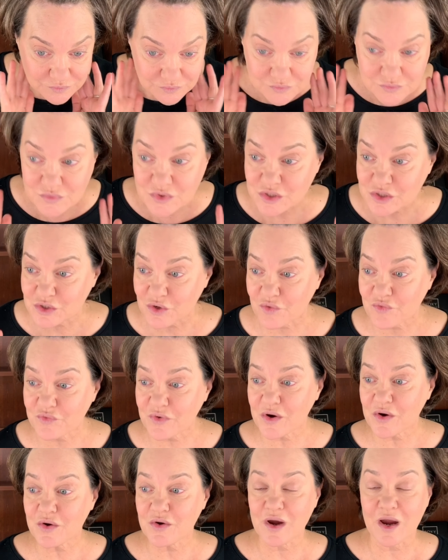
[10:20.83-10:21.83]
So
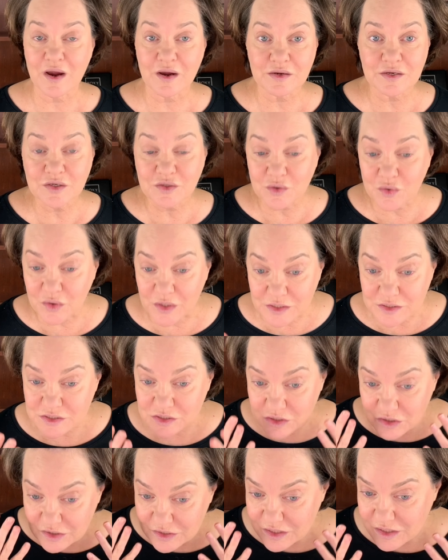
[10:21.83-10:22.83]
far, you know, it's
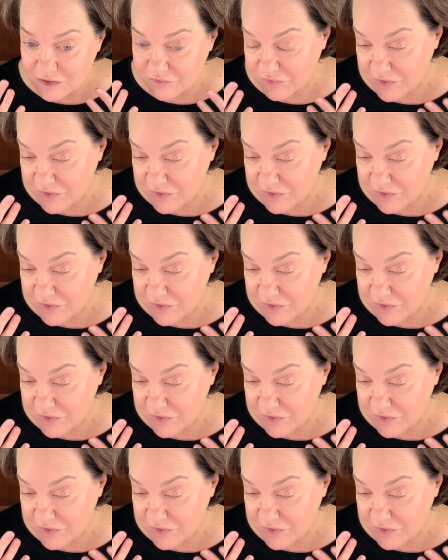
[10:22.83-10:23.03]
looking